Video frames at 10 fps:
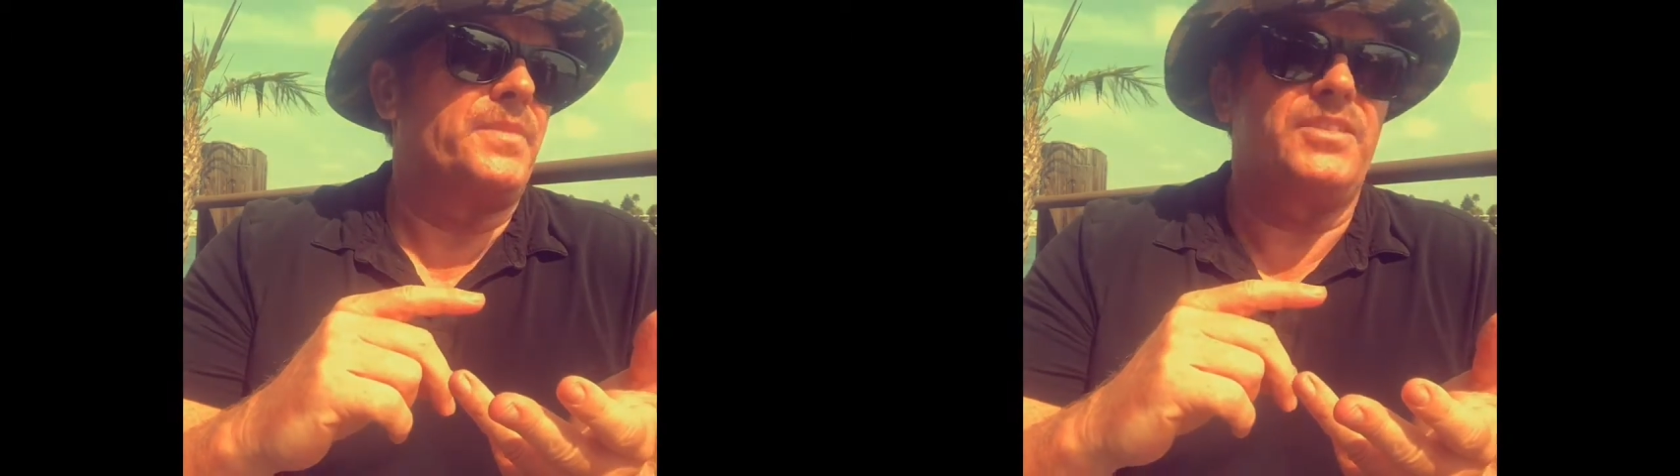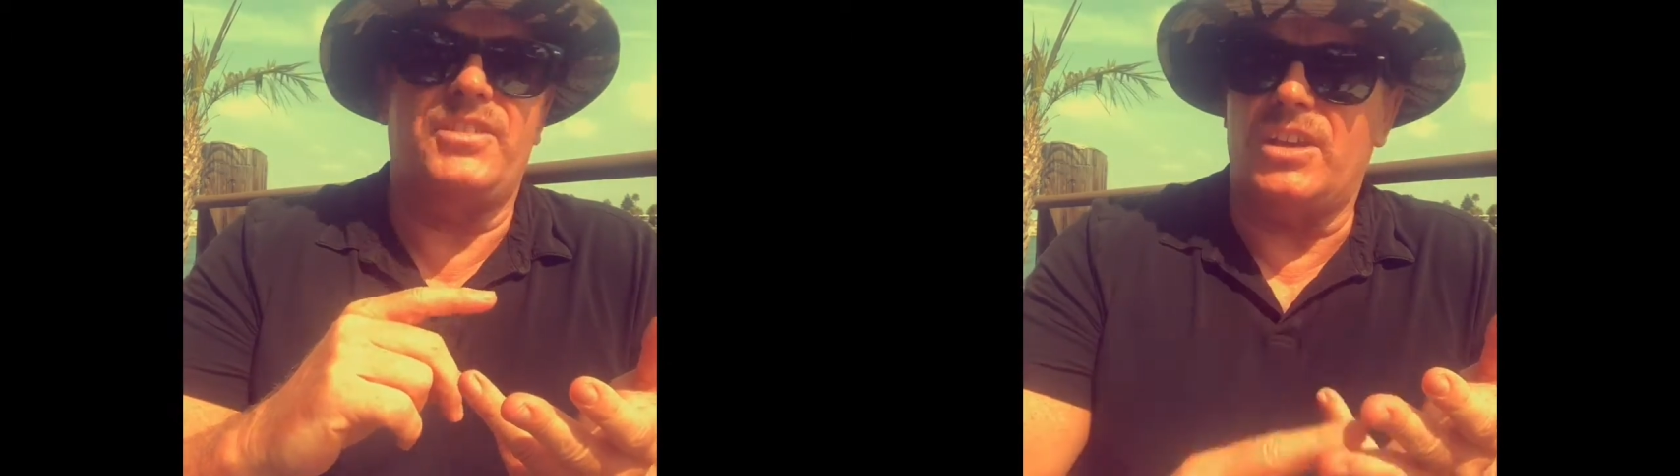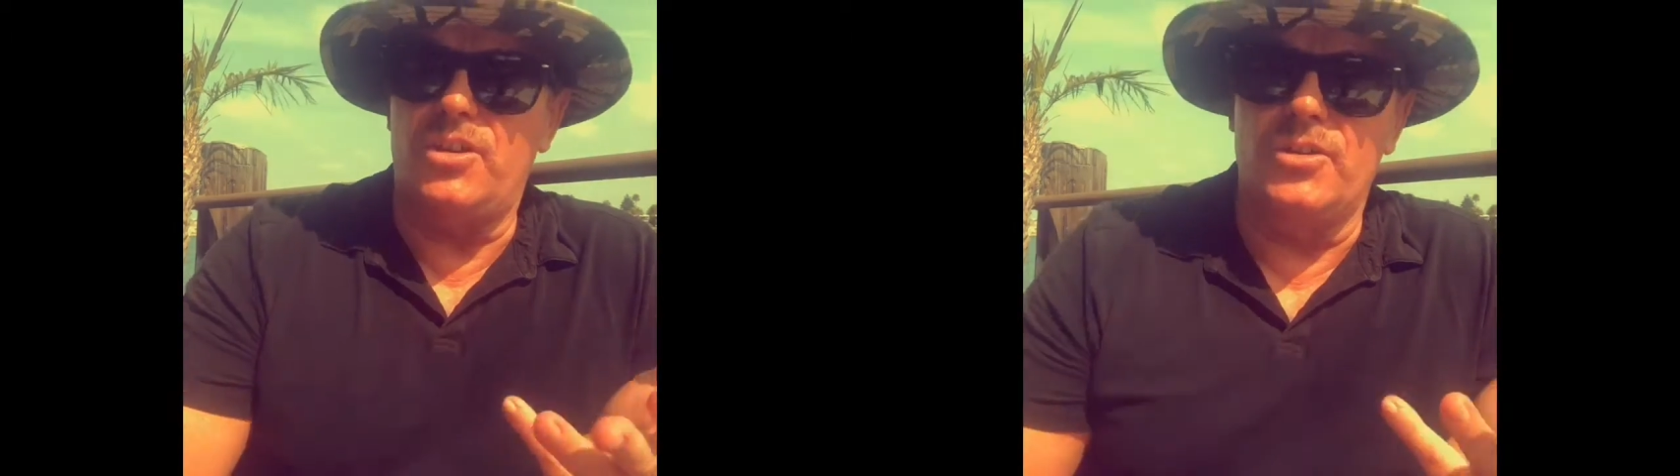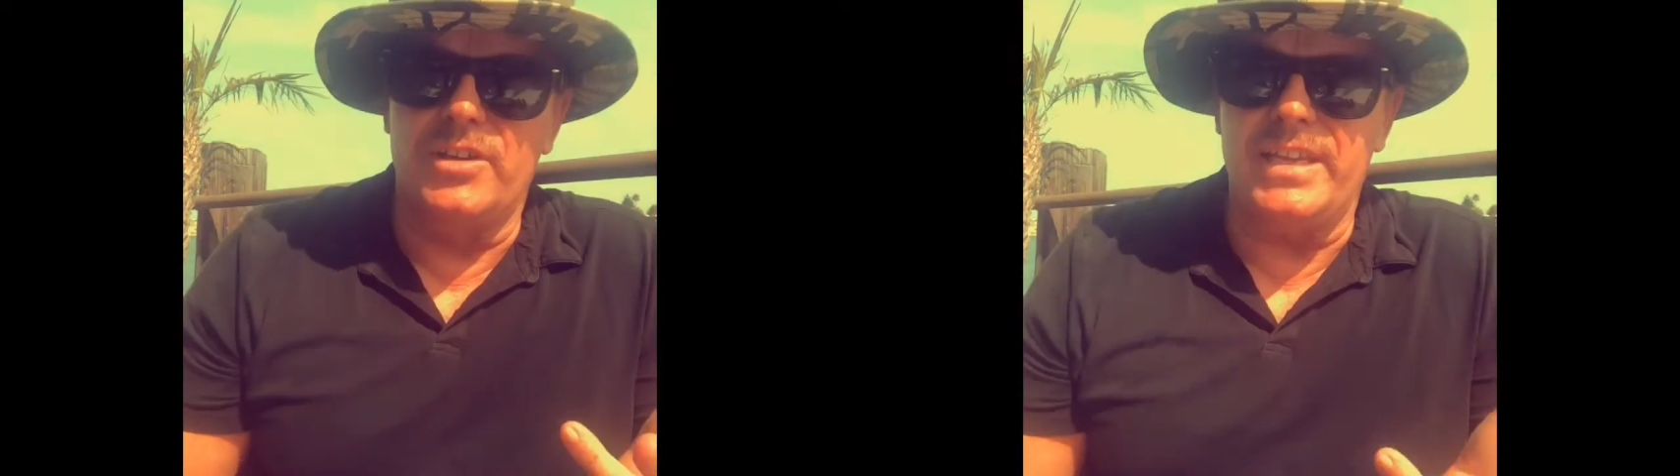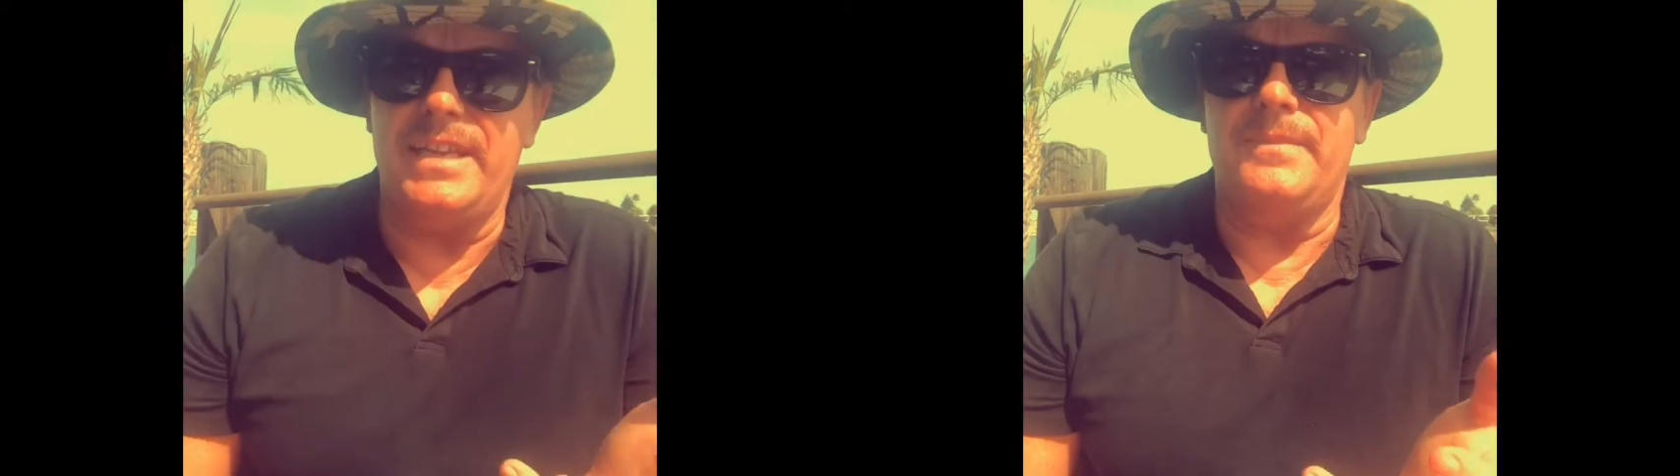
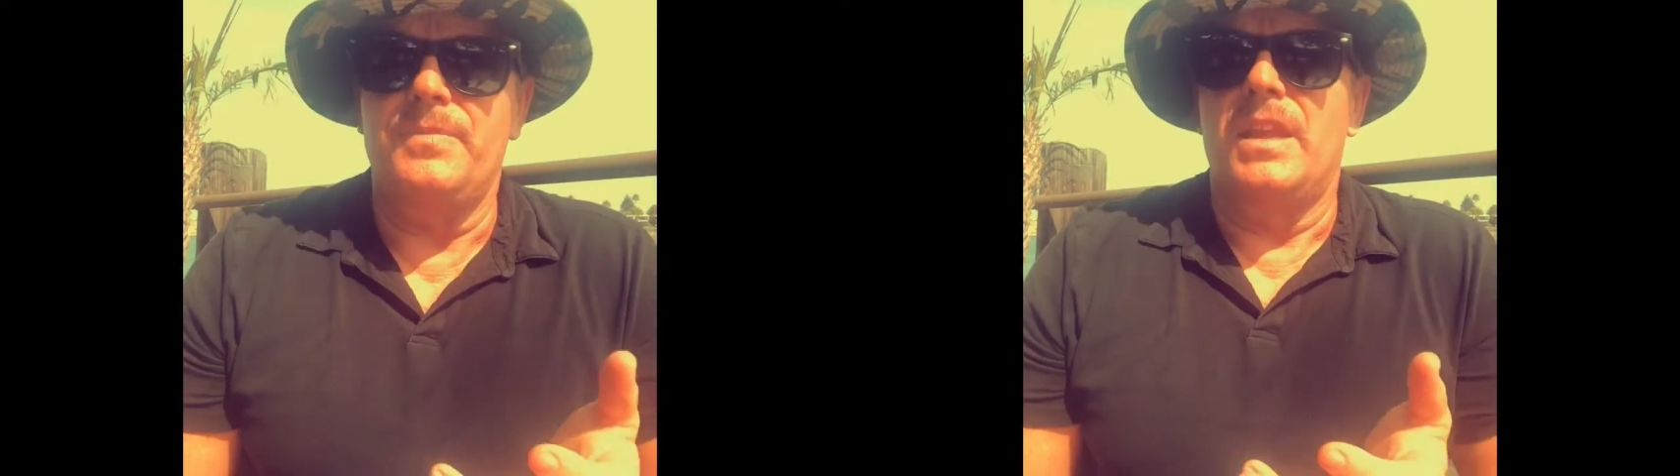security,